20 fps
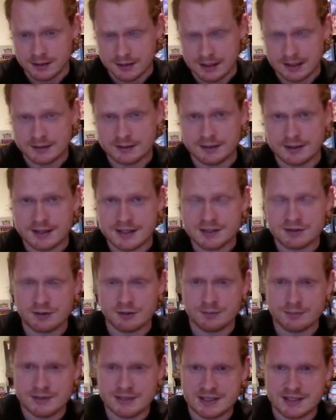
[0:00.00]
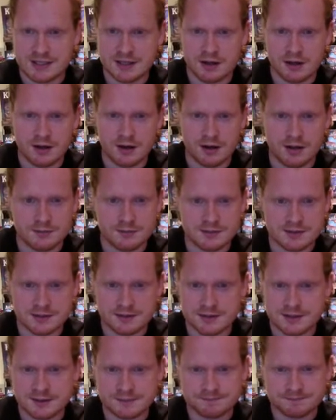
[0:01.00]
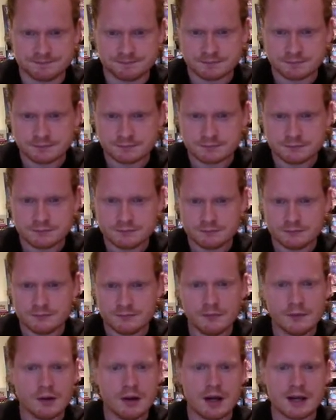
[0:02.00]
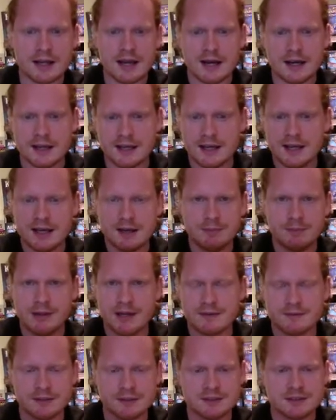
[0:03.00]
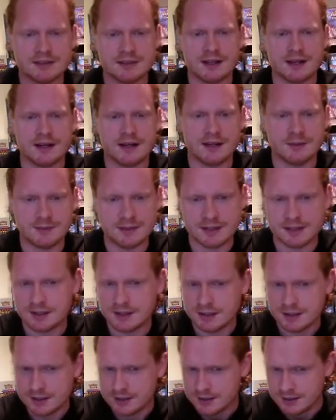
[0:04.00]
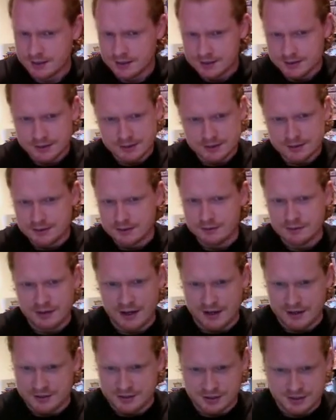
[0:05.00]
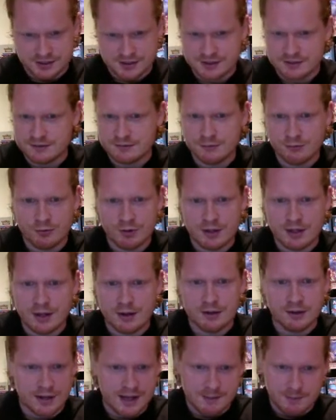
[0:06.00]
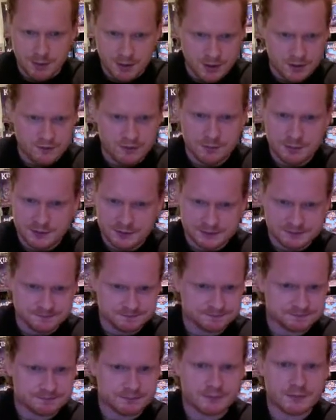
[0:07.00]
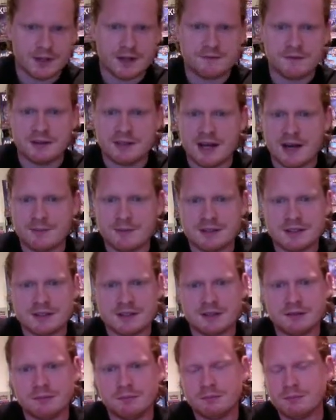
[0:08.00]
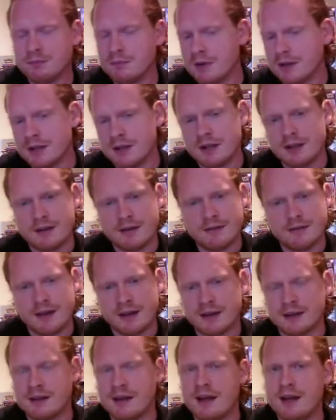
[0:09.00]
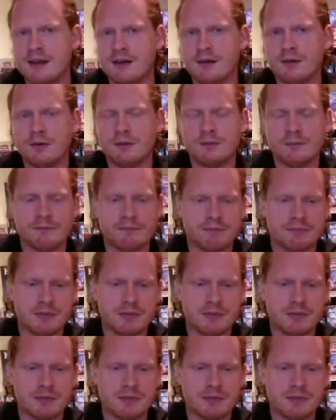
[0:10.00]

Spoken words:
and the lesser obsidian golems are a kind of key pivot to that army. They're just immovable. If you damage them, they can heal.